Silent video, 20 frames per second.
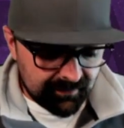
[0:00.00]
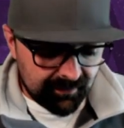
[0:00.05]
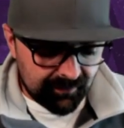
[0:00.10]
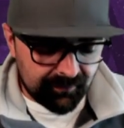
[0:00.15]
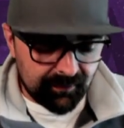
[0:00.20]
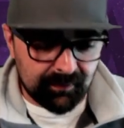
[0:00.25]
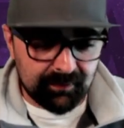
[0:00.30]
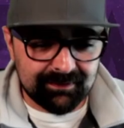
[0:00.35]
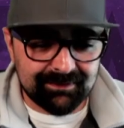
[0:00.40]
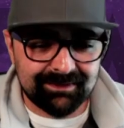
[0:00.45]
Now
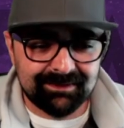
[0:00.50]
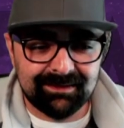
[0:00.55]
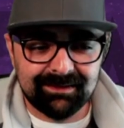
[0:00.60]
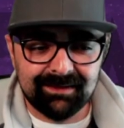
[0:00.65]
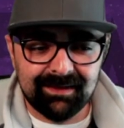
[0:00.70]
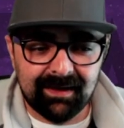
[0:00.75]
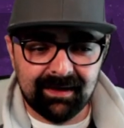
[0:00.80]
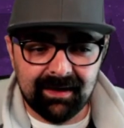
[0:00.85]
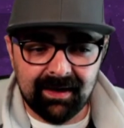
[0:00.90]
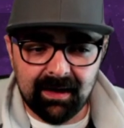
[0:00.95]
notice it
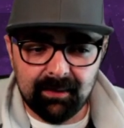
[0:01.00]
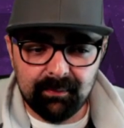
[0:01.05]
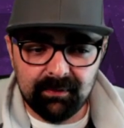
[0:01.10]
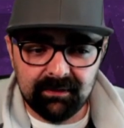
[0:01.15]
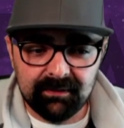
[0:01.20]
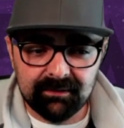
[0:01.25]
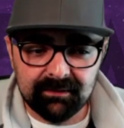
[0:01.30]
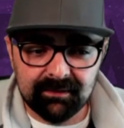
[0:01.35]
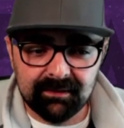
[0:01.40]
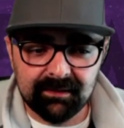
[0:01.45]
did not
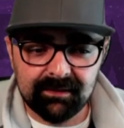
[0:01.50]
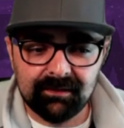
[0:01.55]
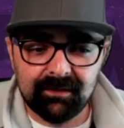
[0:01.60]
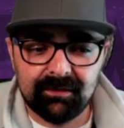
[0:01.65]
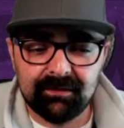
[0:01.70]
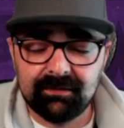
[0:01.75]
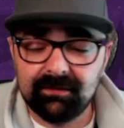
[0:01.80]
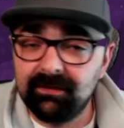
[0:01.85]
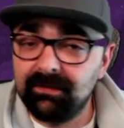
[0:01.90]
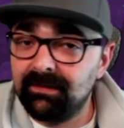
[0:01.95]
happen. The Eagle
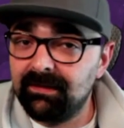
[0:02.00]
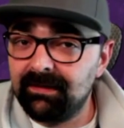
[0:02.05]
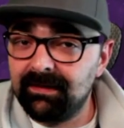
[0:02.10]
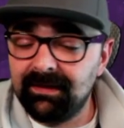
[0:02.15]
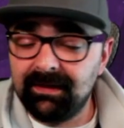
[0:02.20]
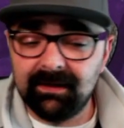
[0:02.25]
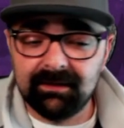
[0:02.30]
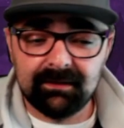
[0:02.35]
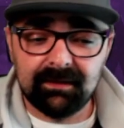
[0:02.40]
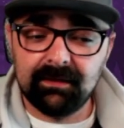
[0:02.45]
Artillery
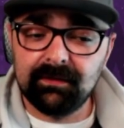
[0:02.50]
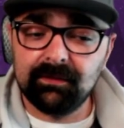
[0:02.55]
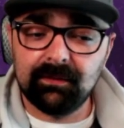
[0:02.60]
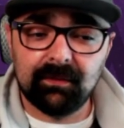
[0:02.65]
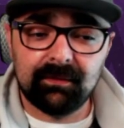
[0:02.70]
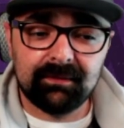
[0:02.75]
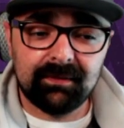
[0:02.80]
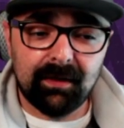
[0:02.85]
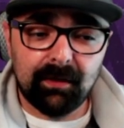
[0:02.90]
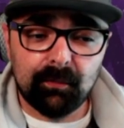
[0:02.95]
didn't
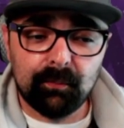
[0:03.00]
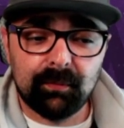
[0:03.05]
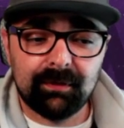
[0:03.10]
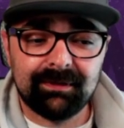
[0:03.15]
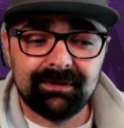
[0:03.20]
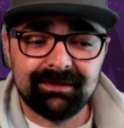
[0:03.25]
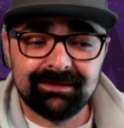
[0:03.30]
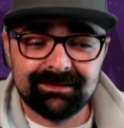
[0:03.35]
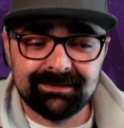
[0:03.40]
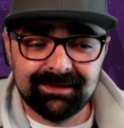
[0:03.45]
go down,
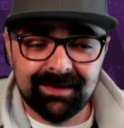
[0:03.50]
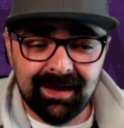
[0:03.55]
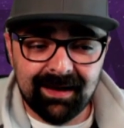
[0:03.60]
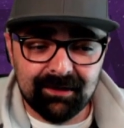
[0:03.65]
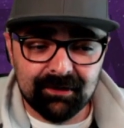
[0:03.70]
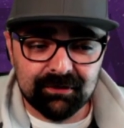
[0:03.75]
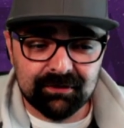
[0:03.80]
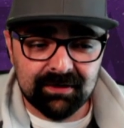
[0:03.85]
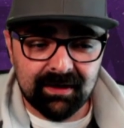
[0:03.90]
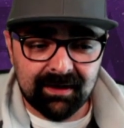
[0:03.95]
but the
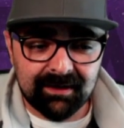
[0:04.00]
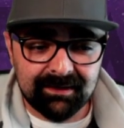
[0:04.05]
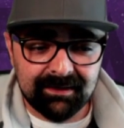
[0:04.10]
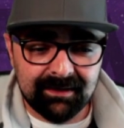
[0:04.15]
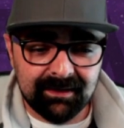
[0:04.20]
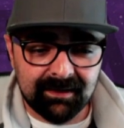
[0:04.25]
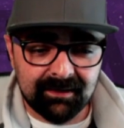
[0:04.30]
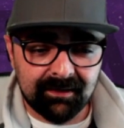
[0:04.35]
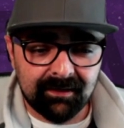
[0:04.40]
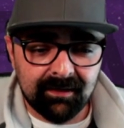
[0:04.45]
scatter shot
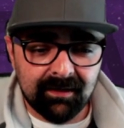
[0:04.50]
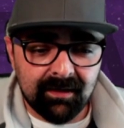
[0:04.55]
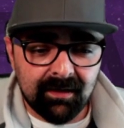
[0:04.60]
did.